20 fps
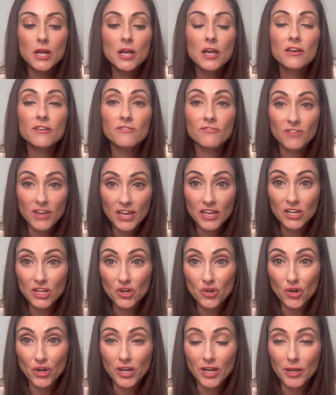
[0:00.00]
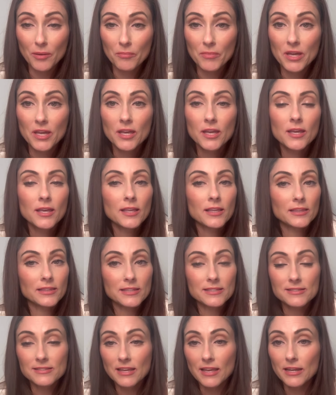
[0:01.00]
Vanicream,
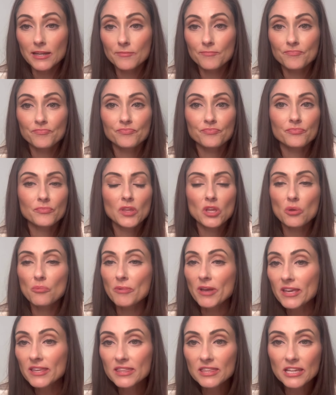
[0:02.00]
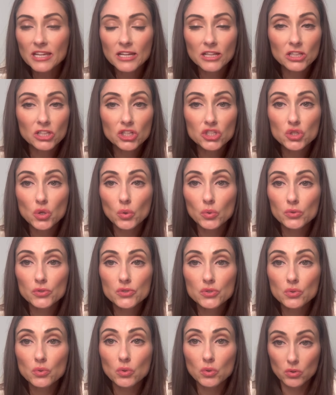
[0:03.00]
listen, you may think it looks old
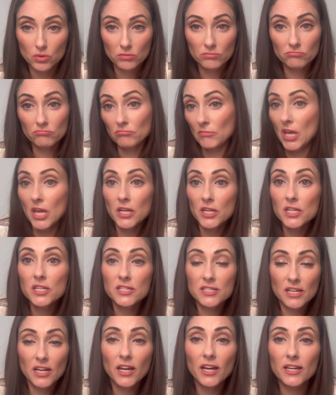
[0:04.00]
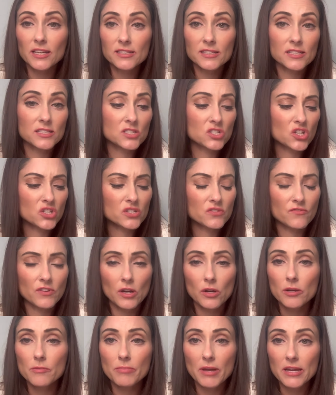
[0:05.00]
school, and it does. It's just
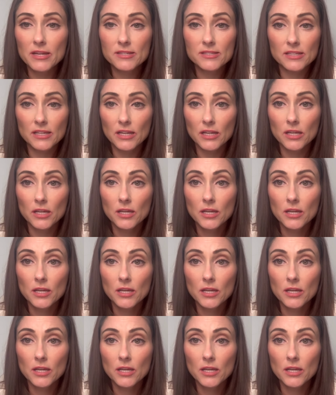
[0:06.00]
very basic,